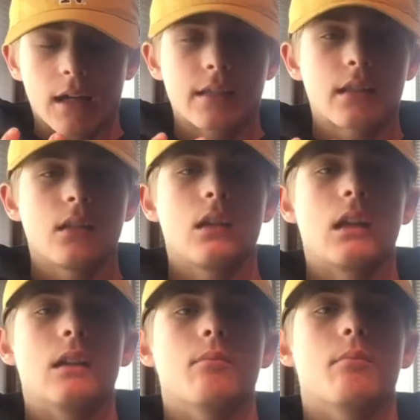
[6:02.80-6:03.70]
I see
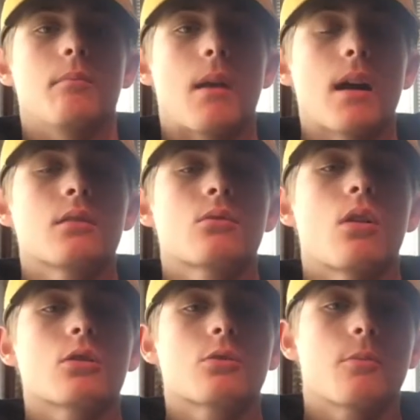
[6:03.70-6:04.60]
in my
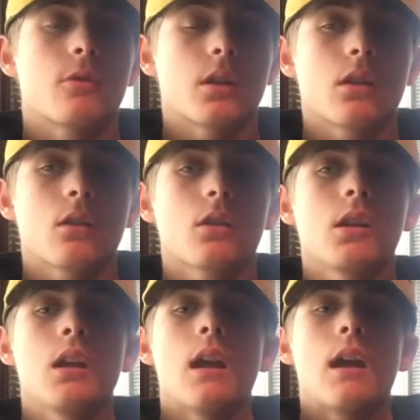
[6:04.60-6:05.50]
squadron
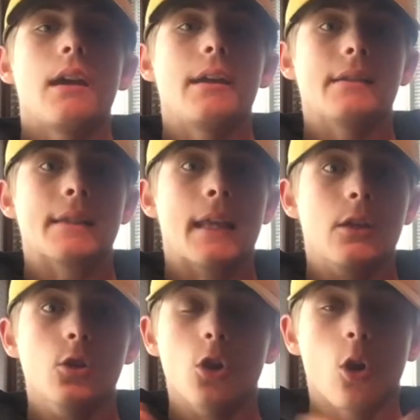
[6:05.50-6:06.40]
particularly is that